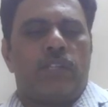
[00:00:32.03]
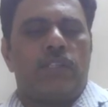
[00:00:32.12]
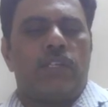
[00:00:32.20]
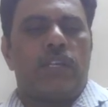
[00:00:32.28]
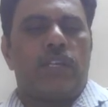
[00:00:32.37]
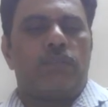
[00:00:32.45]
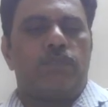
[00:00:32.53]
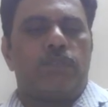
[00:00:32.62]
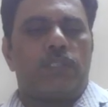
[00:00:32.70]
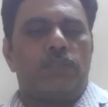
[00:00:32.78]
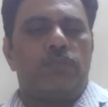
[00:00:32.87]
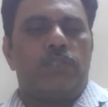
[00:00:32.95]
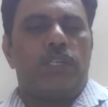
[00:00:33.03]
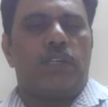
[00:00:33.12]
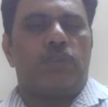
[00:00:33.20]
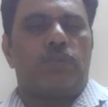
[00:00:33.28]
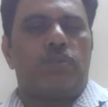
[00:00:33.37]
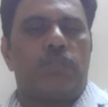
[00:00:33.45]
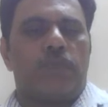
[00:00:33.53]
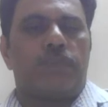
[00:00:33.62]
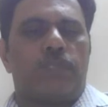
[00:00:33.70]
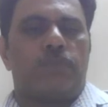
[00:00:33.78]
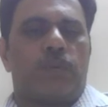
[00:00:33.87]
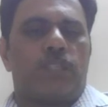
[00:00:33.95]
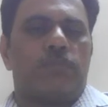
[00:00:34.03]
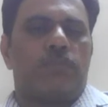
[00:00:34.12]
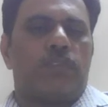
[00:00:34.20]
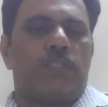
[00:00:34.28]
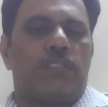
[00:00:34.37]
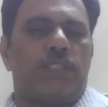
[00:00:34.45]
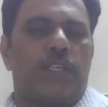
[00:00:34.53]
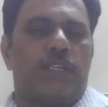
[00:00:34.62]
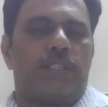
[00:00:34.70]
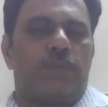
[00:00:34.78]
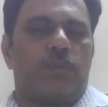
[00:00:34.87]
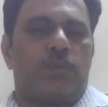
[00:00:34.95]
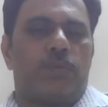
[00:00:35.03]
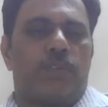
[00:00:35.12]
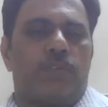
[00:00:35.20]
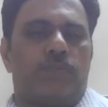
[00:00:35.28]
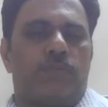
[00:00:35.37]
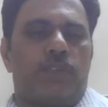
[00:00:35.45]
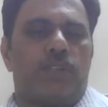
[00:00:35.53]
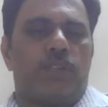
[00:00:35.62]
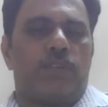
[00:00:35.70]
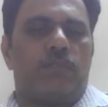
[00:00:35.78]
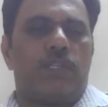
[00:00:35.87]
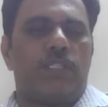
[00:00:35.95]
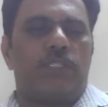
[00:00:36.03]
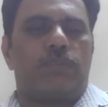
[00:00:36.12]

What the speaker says: There are two types of possibilities in writing the program. One is the